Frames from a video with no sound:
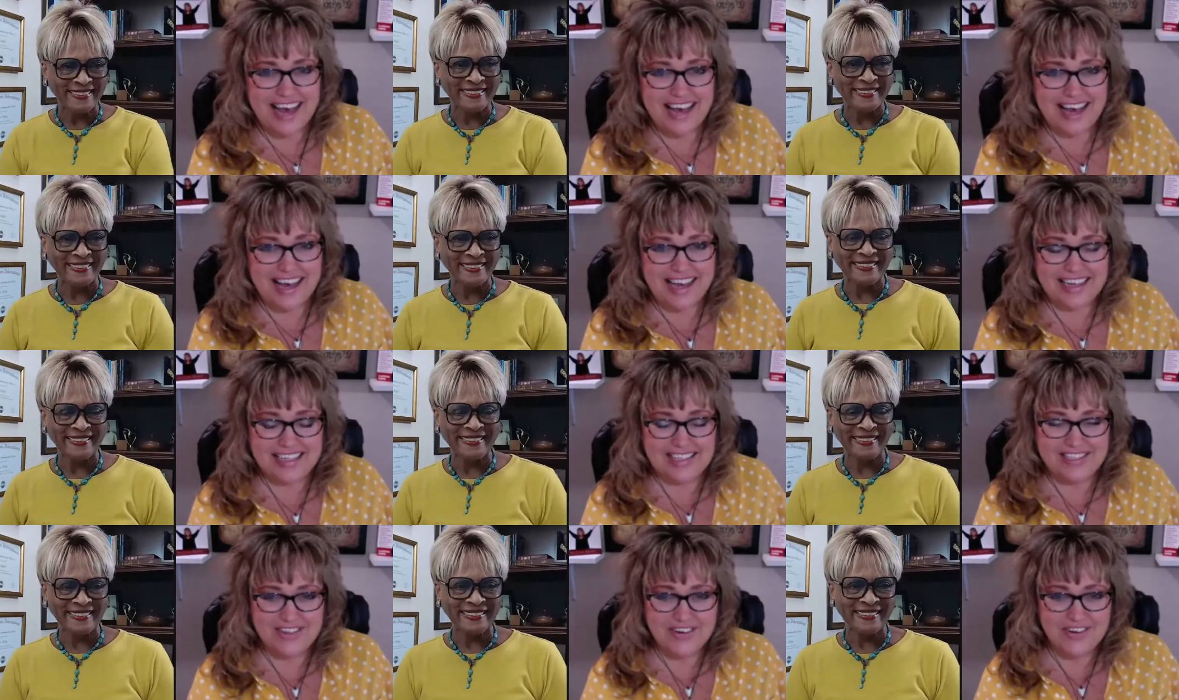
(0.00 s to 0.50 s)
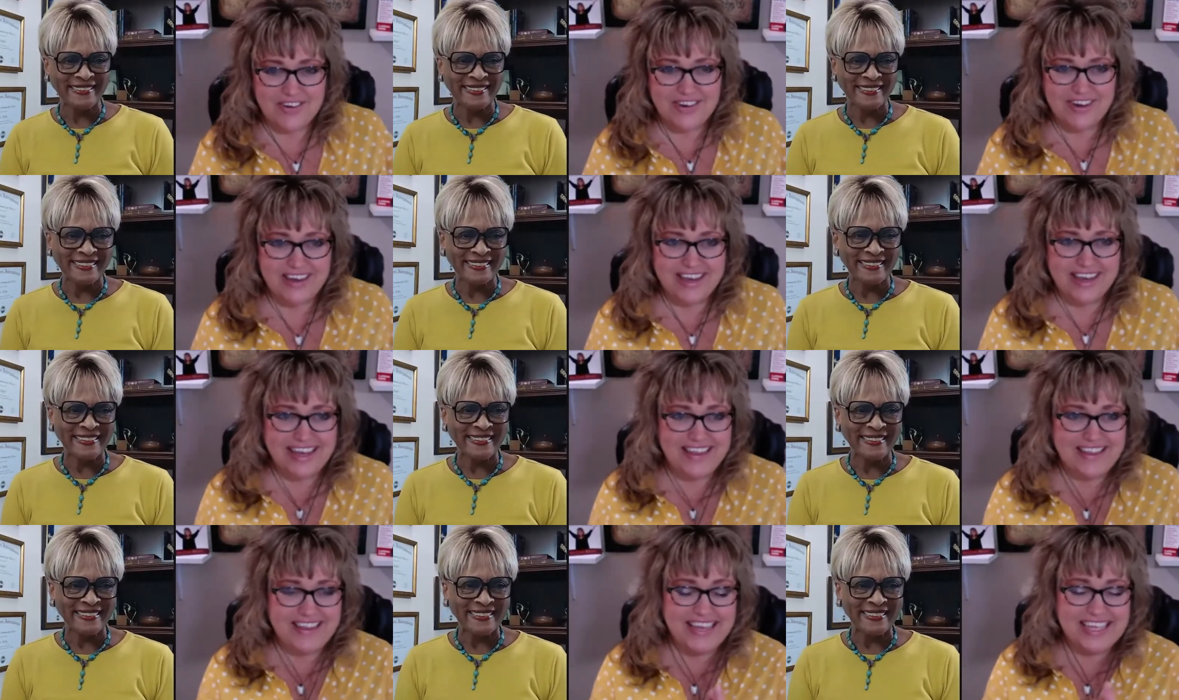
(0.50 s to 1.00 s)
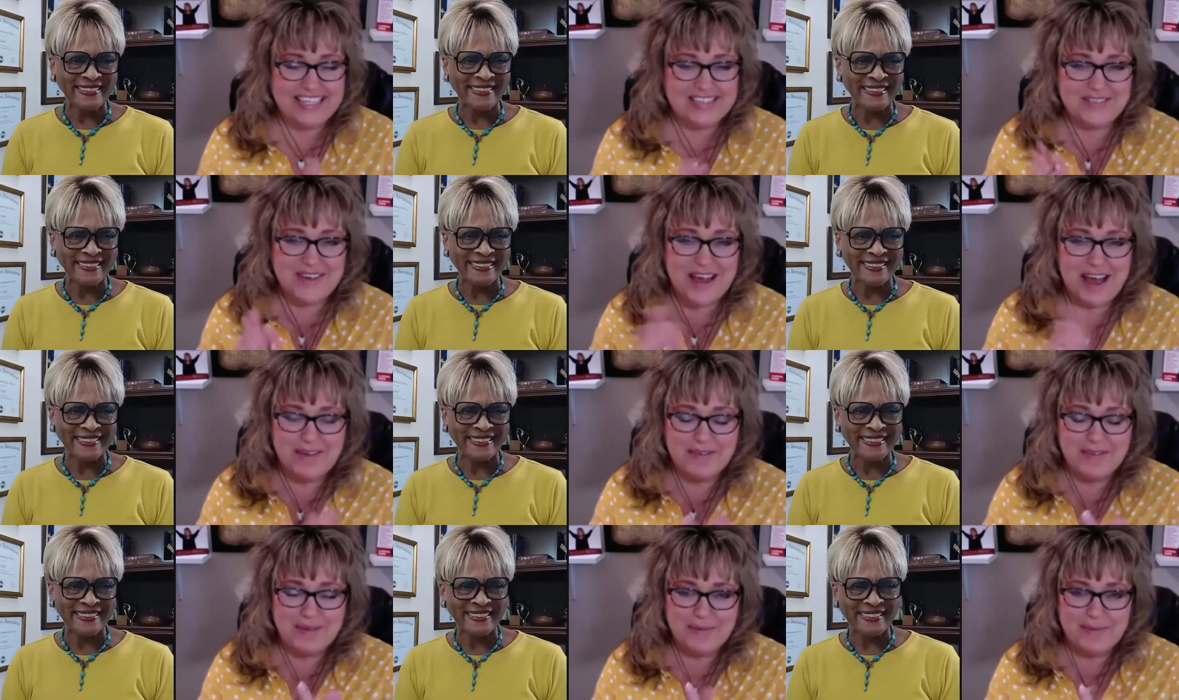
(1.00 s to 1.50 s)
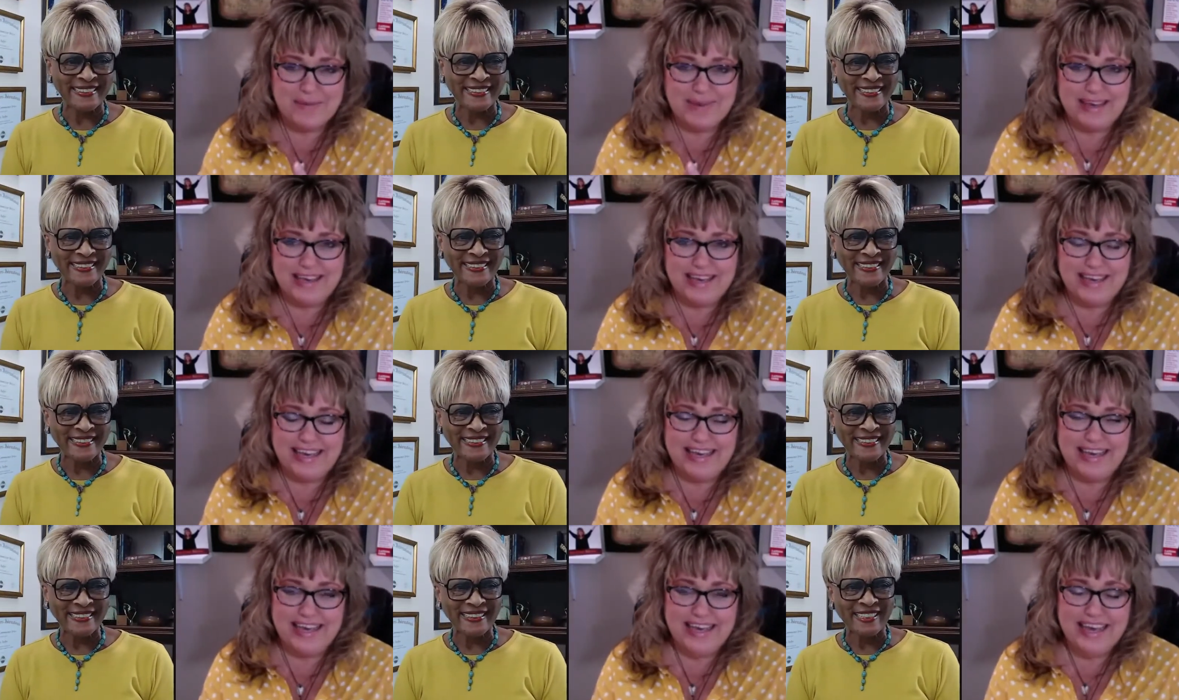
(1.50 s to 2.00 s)
Speaker 1: Hi, Joy. Thanks for having
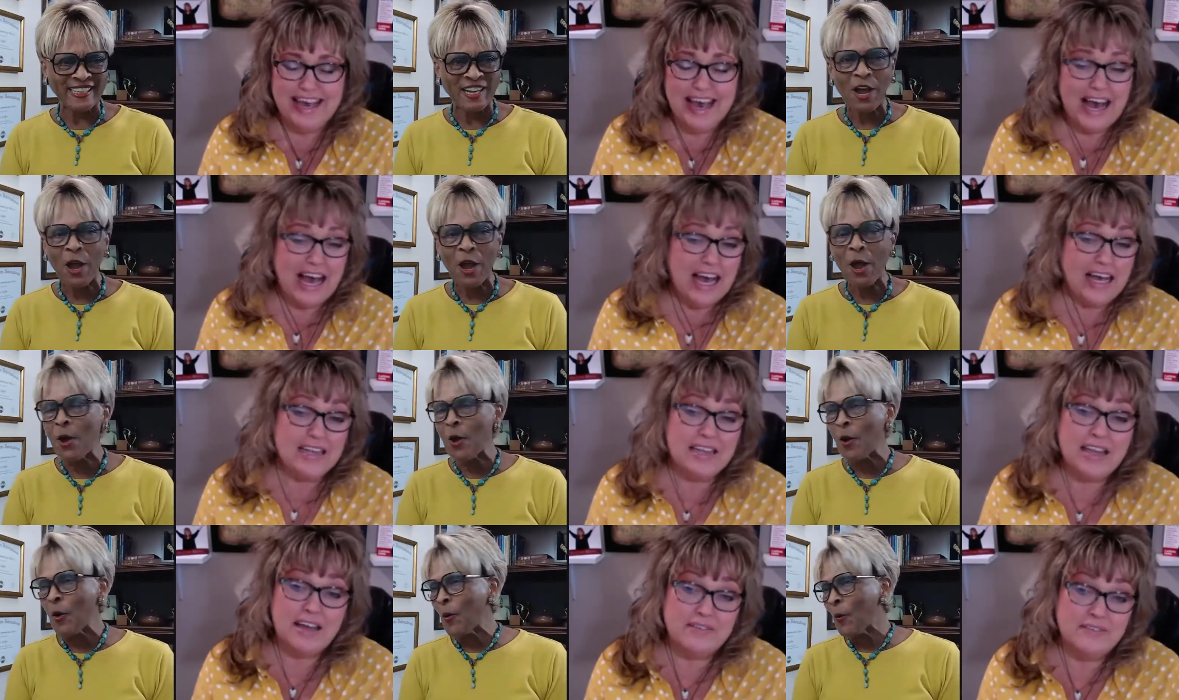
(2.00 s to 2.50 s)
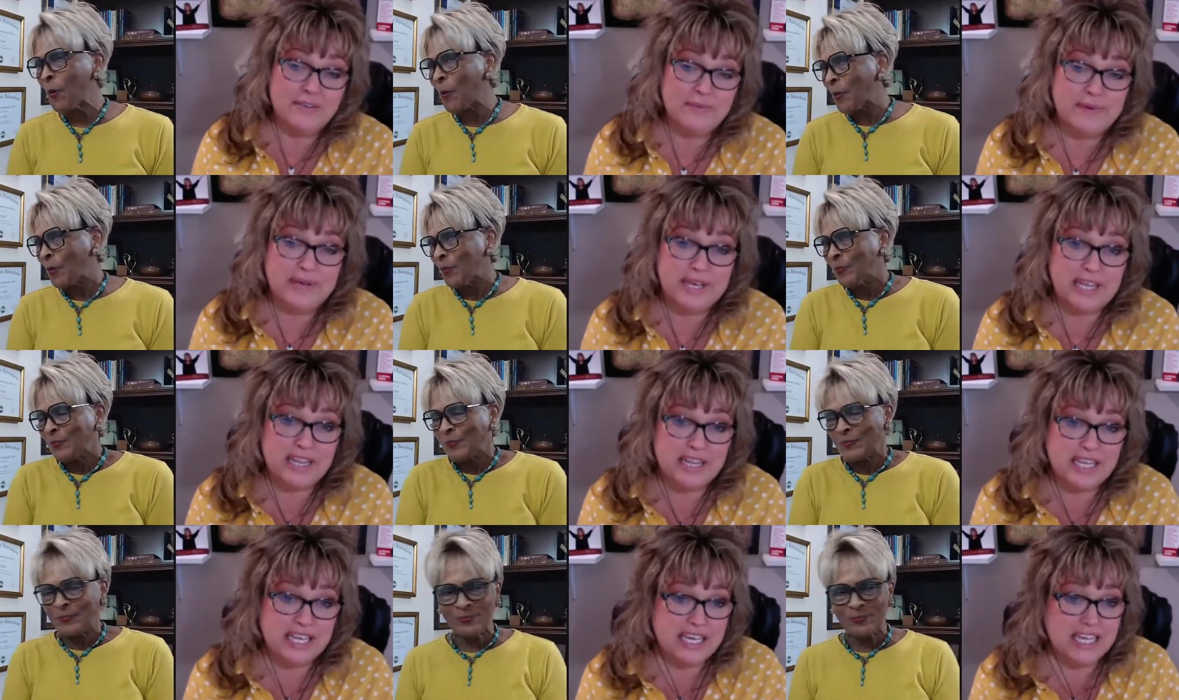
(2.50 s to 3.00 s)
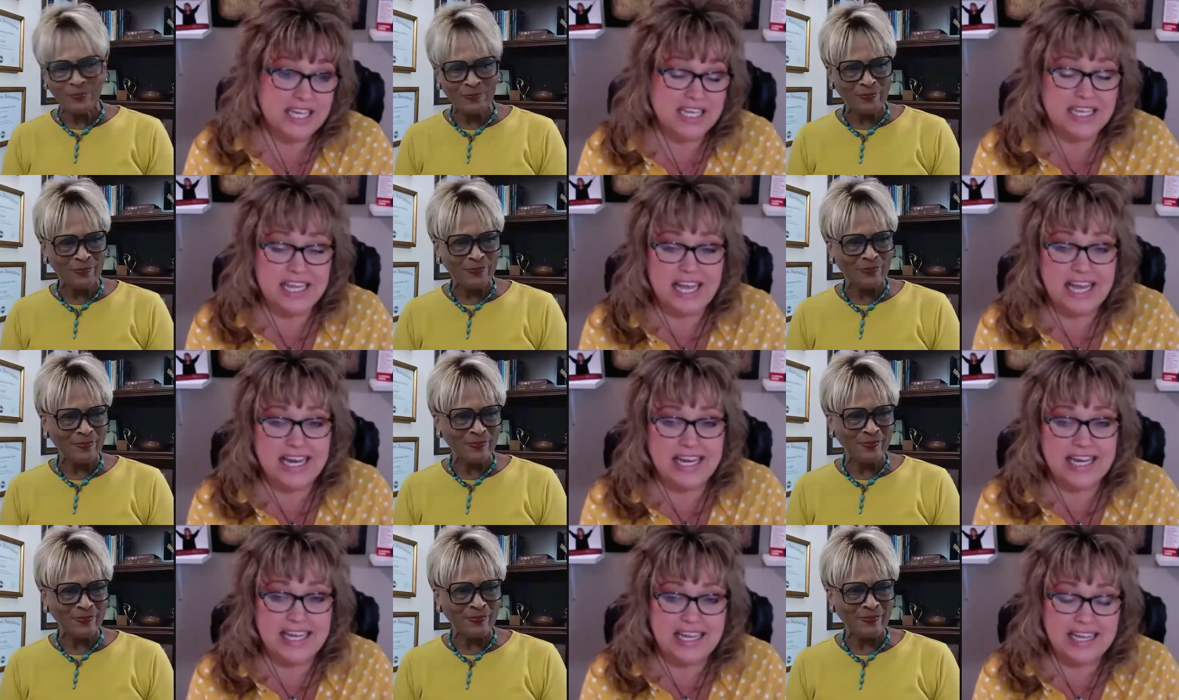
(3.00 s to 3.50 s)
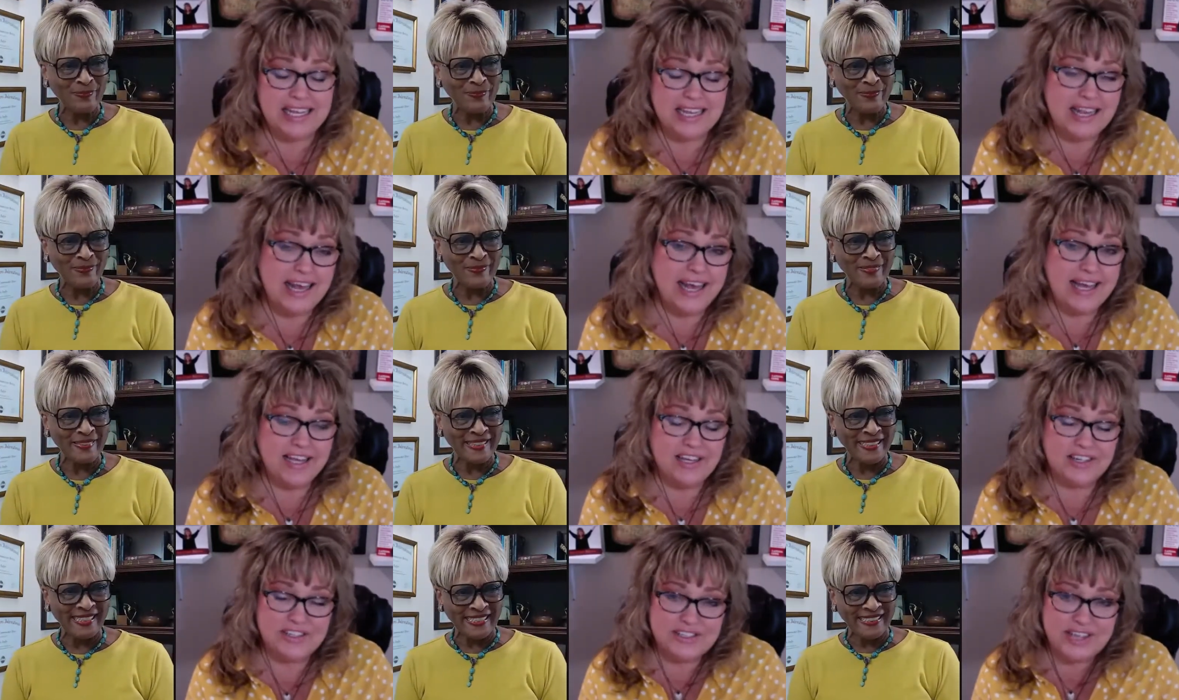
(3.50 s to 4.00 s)
me. Oh. I'd love to be a leading lady
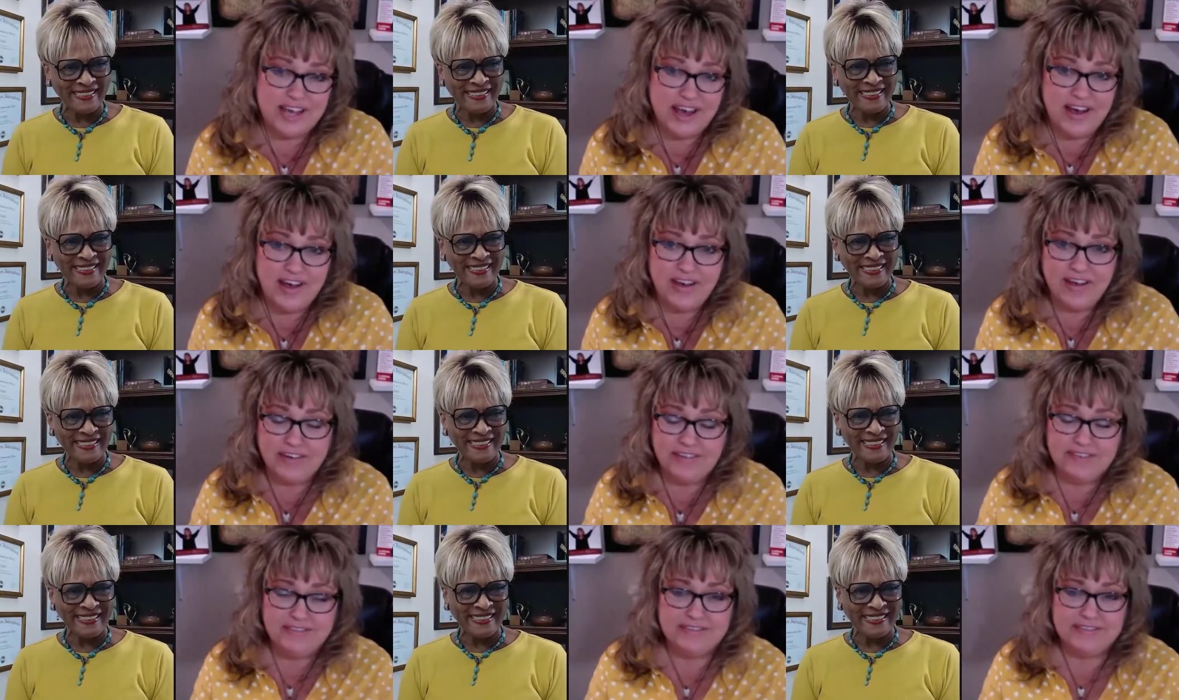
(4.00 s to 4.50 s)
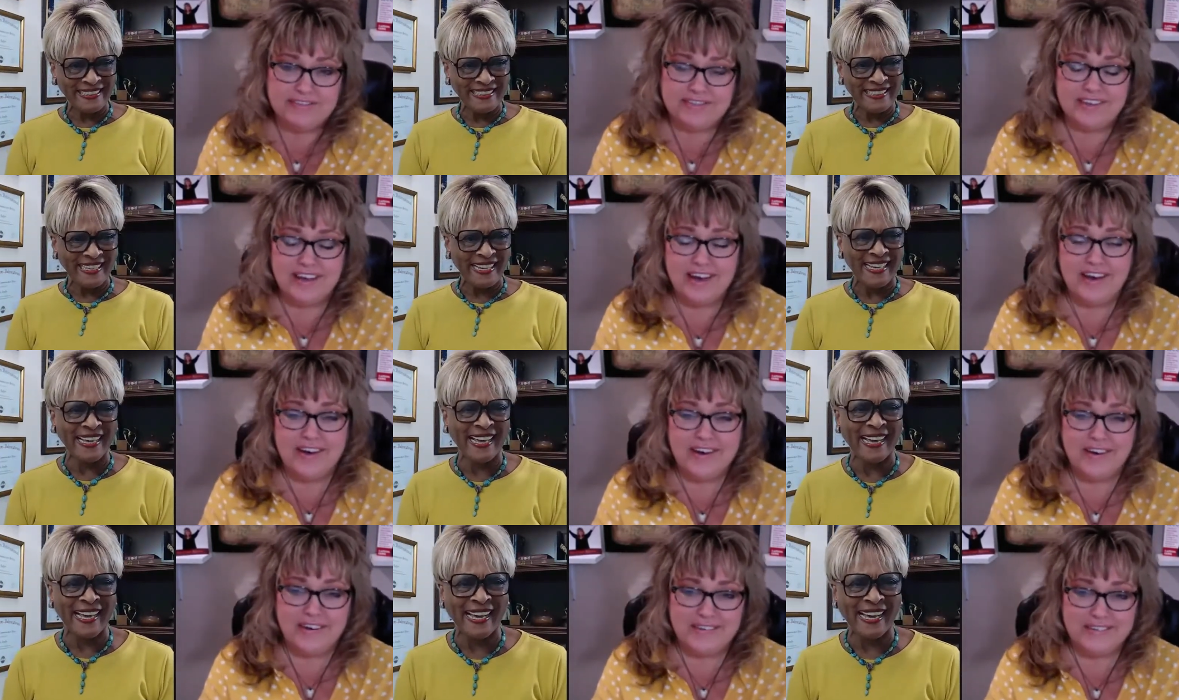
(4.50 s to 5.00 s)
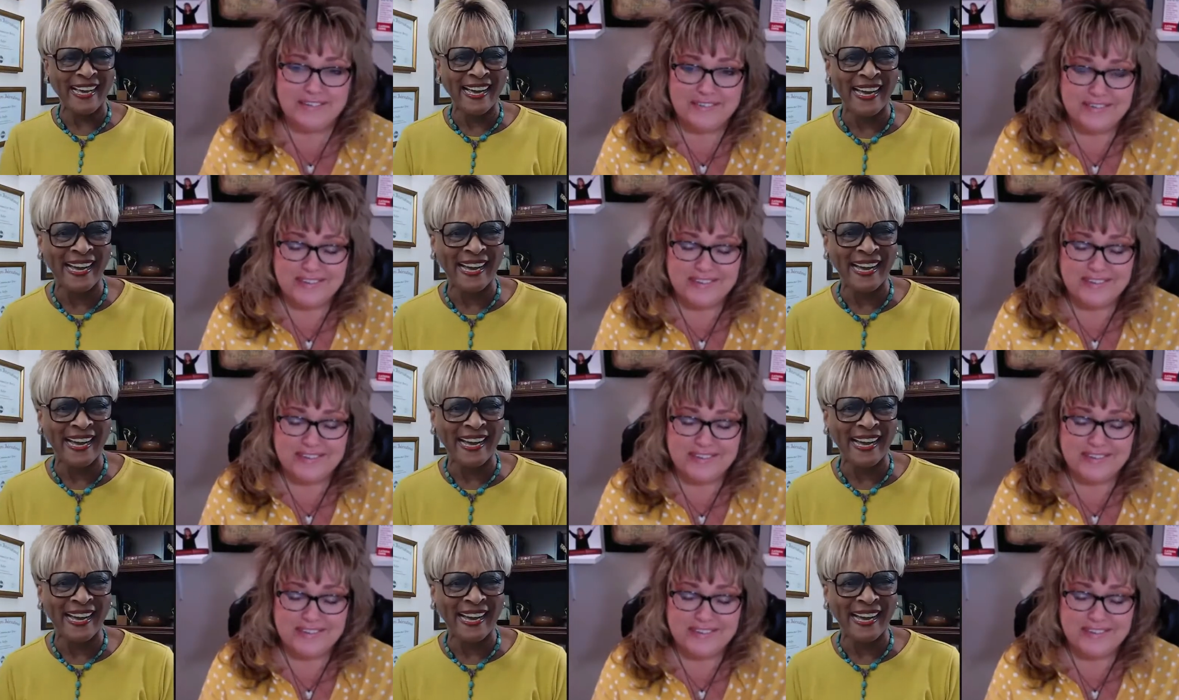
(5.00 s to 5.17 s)
like yourself. So